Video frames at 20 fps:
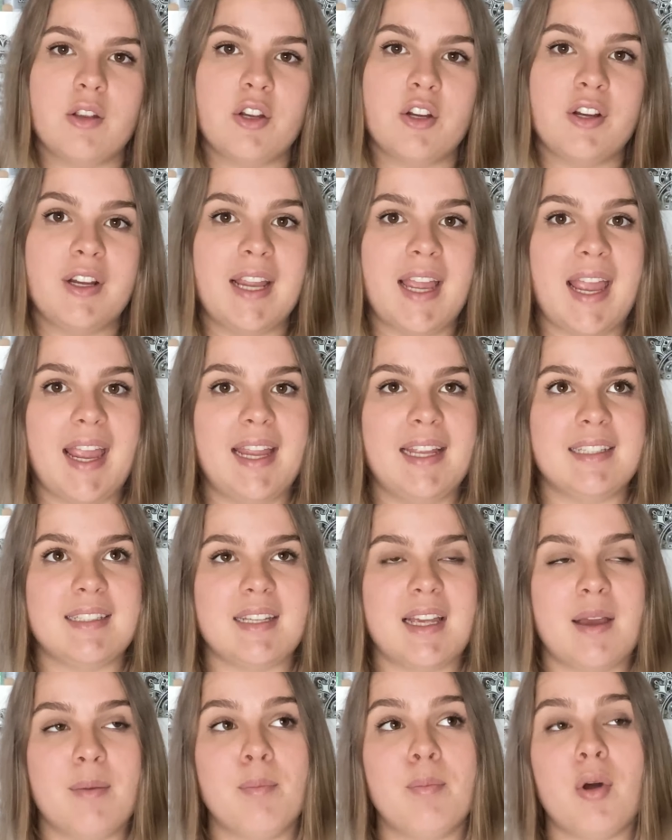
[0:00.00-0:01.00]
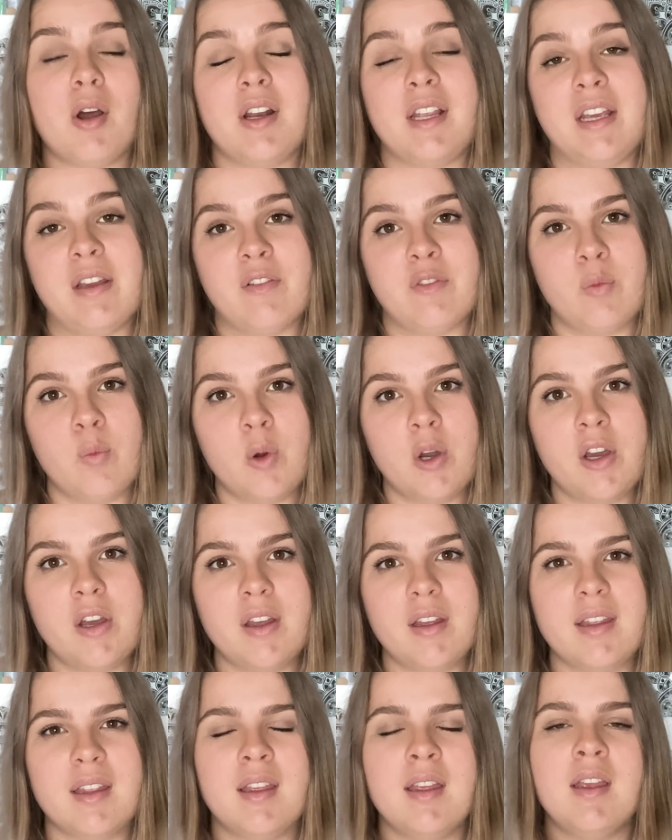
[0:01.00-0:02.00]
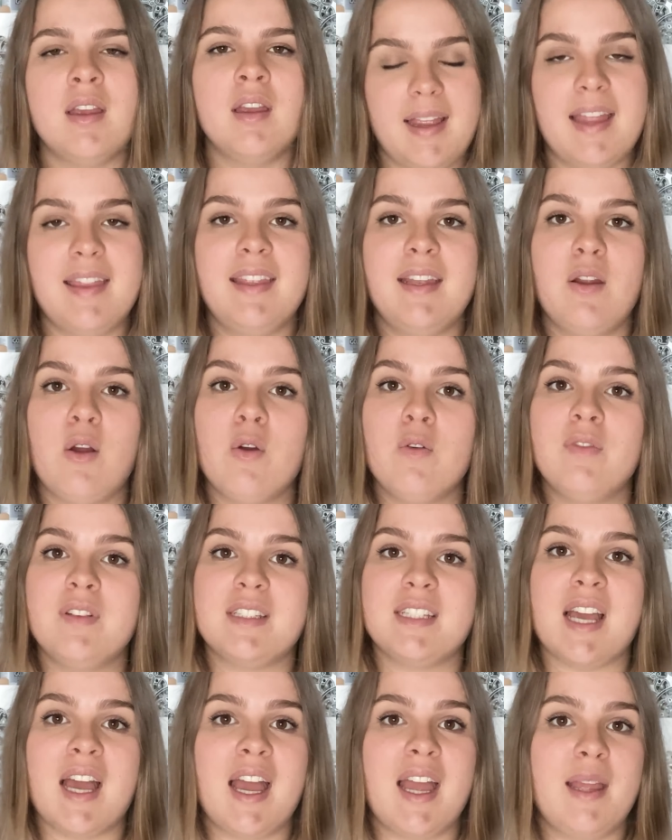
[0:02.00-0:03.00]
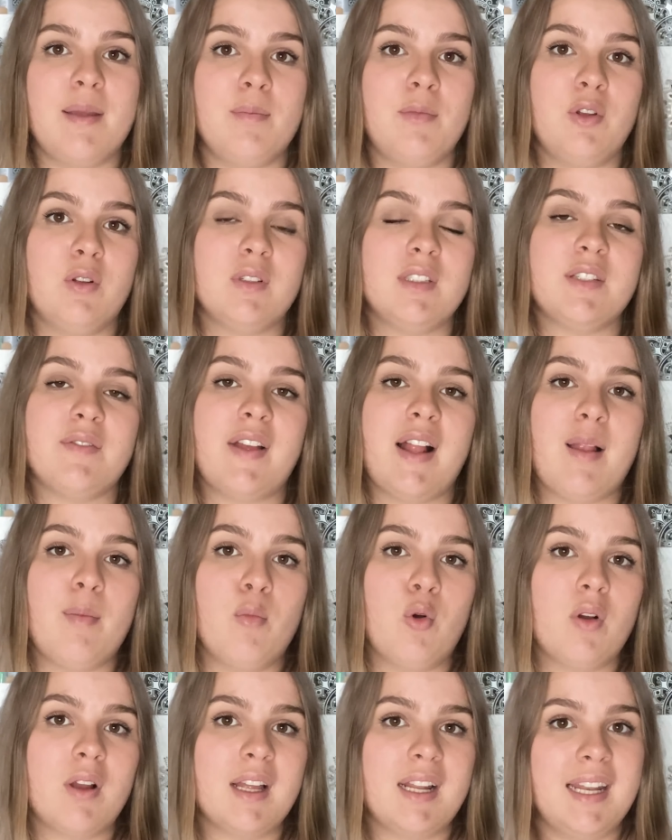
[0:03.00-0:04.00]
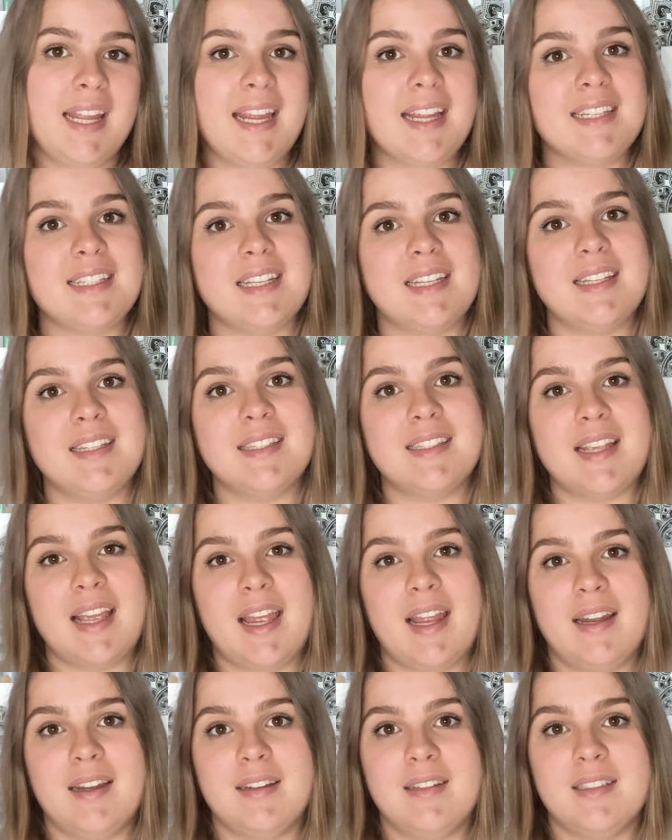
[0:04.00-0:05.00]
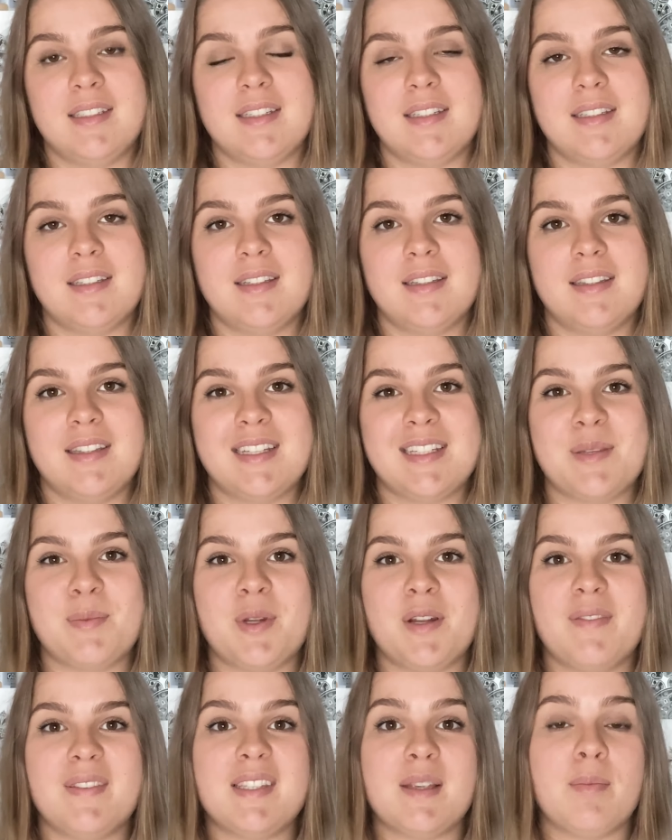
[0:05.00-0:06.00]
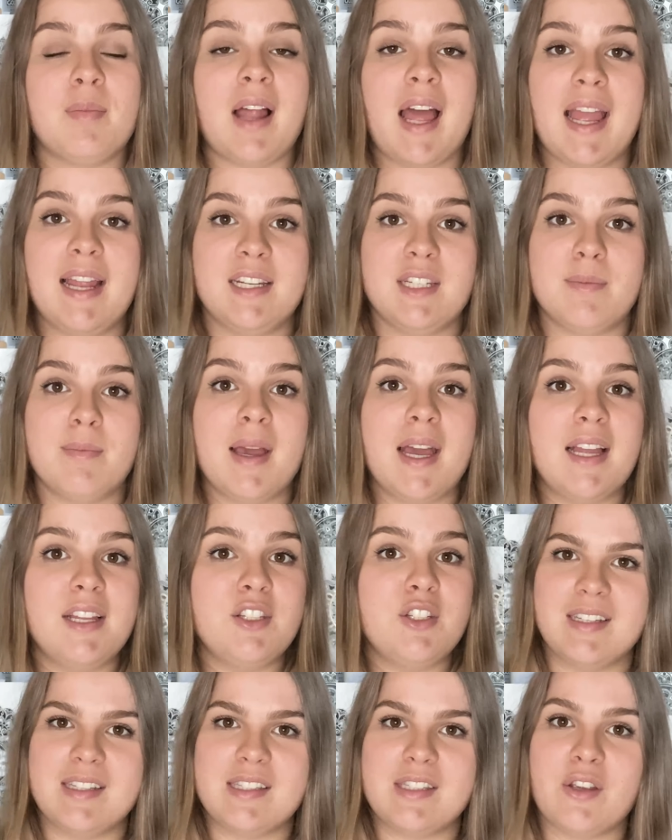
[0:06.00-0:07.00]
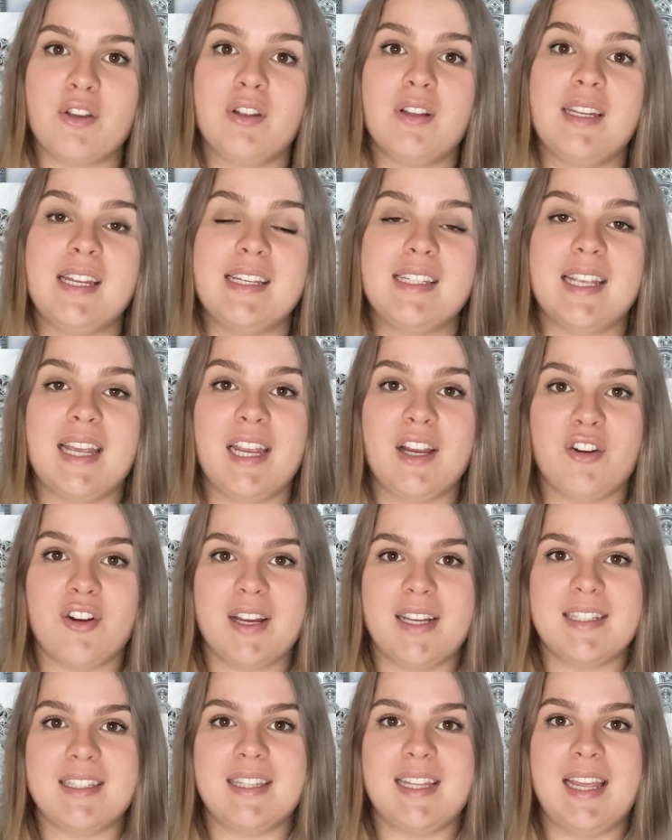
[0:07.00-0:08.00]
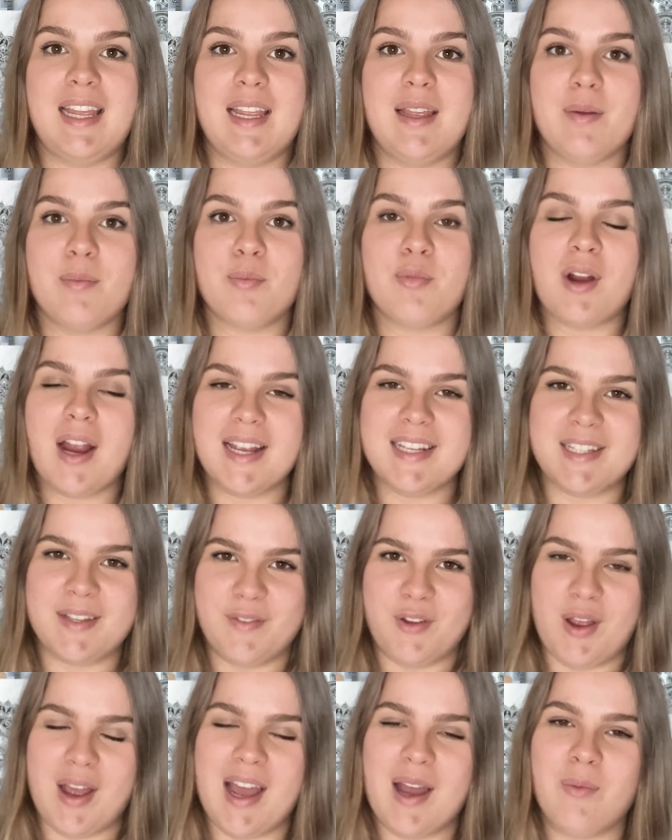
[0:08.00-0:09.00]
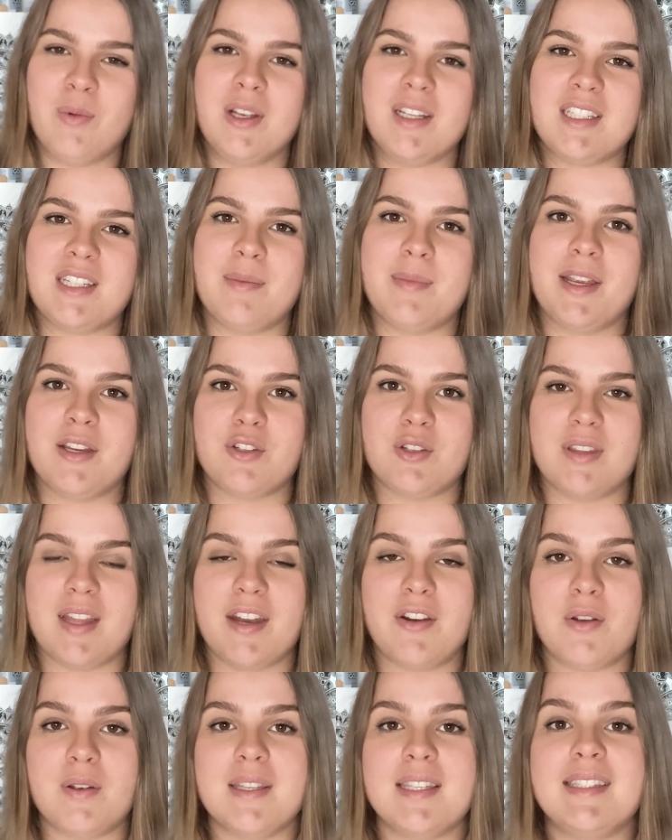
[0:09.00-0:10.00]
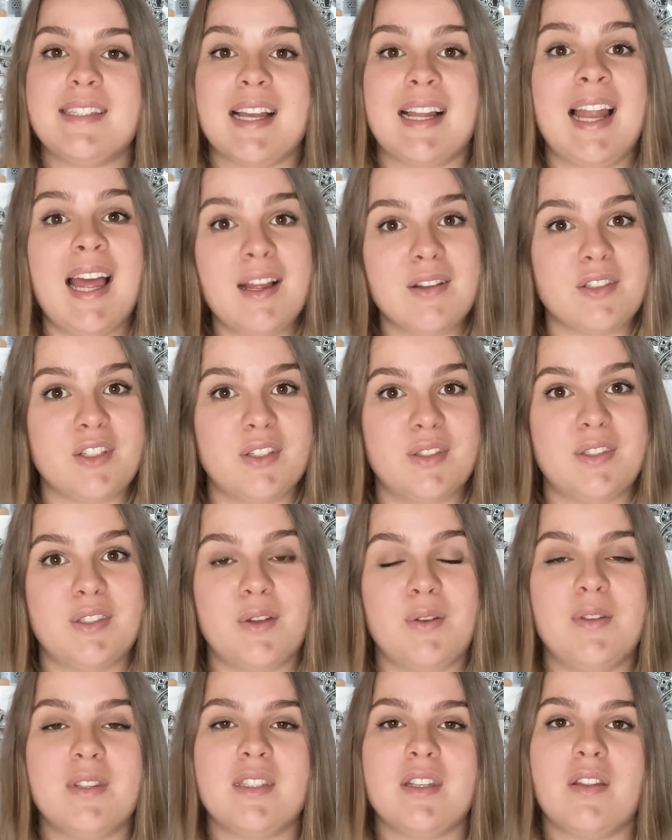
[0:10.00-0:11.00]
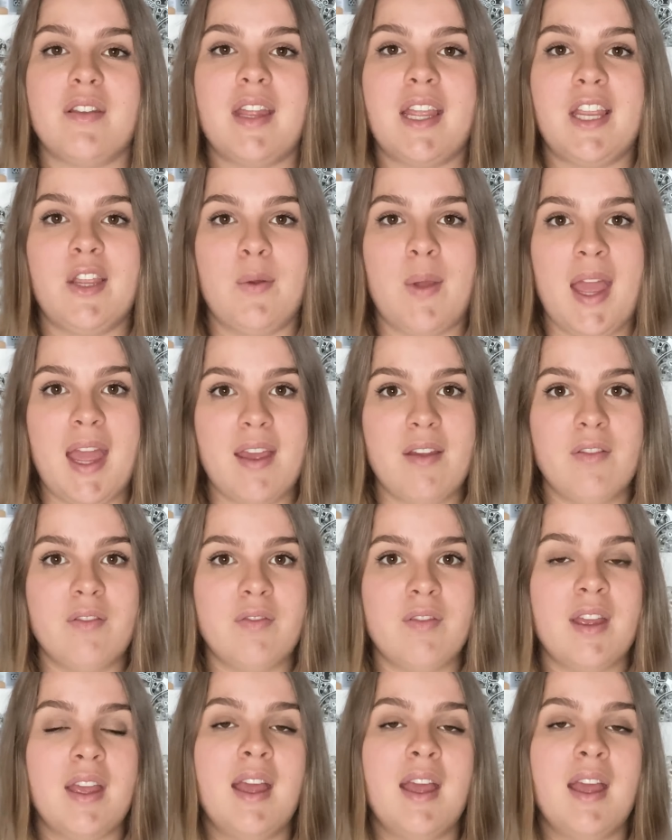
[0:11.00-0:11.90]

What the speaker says: create a body of work, and then over time you'll develop more collectors and there's a bit of supply and demand, so you'll need to increase the price of your artworks to make sure they don't sell out too soon, so that you have